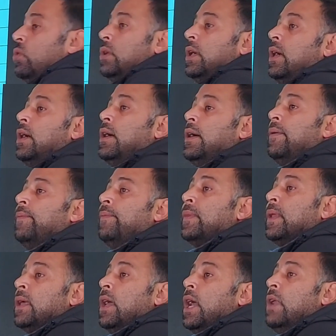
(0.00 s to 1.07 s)
the
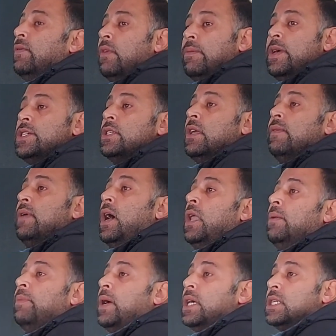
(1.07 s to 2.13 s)
information of
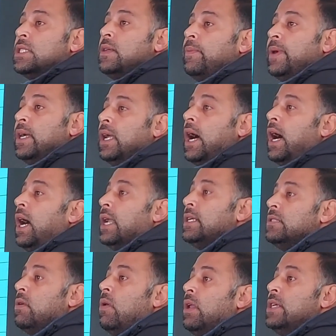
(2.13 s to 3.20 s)
all participants, R is
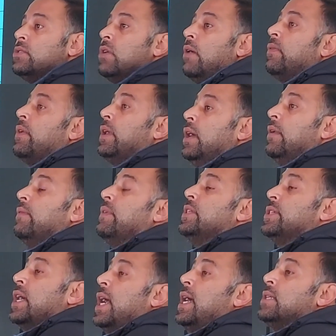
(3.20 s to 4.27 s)
the only software
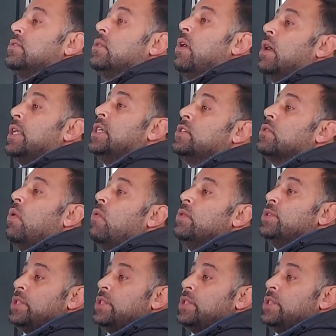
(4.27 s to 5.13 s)
which has got its own